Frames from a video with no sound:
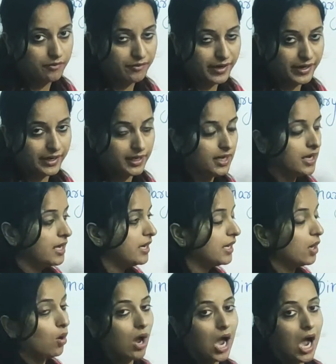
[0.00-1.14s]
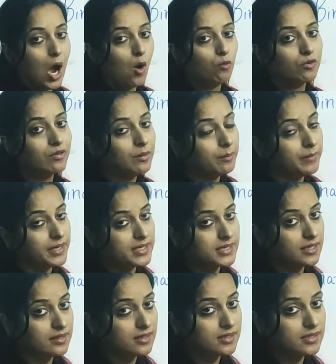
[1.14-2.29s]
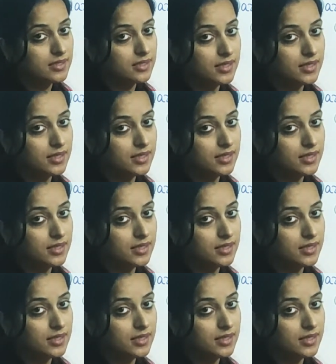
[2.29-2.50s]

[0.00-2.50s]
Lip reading: Fine. Now how we will measure this,